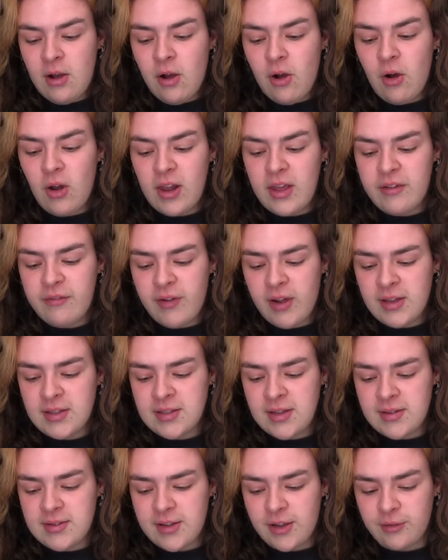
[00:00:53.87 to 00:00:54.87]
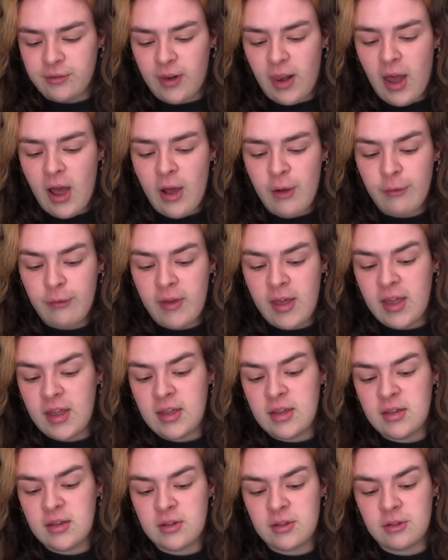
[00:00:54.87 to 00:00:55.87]
Holly finds herself laughing,
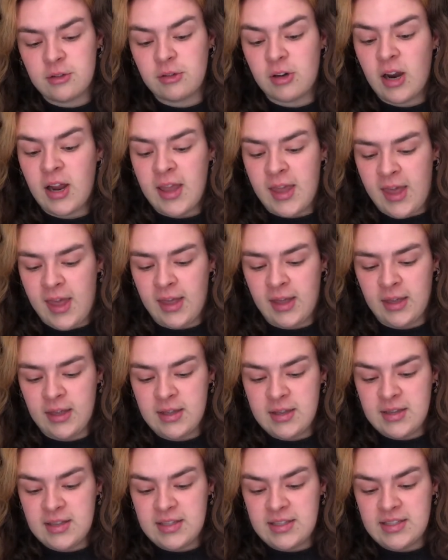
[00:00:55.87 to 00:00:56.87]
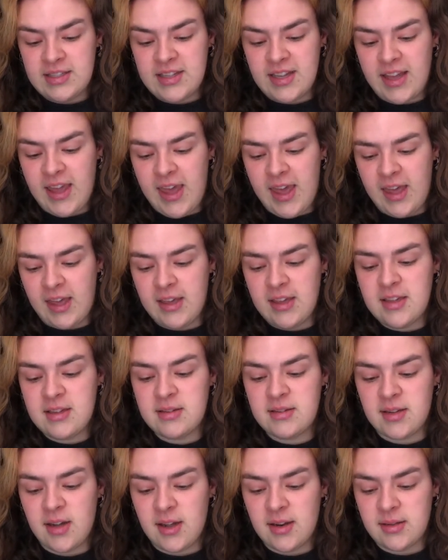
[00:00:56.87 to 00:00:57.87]
crying, singing,
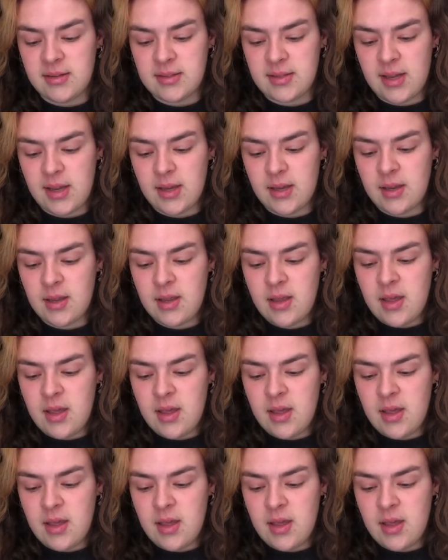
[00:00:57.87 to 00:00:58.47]
dancing,